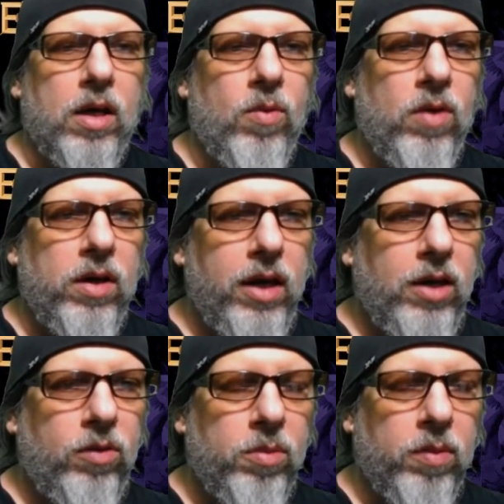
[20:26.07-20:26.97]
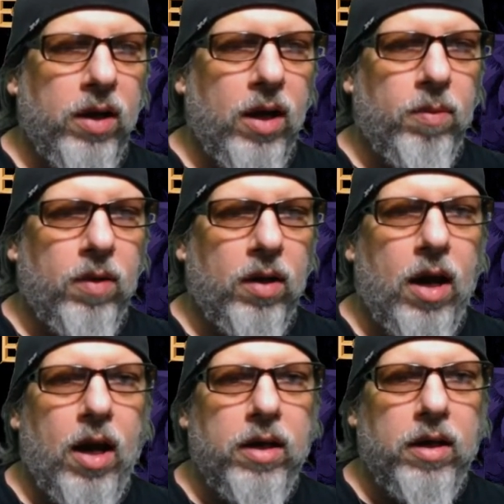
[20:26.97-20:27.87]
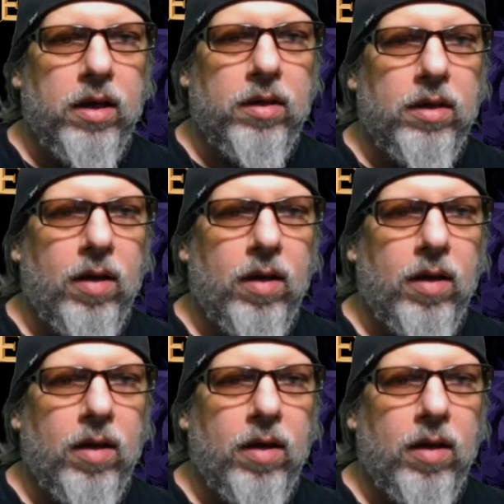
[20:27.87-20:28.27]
And the one case we bring up a lot is,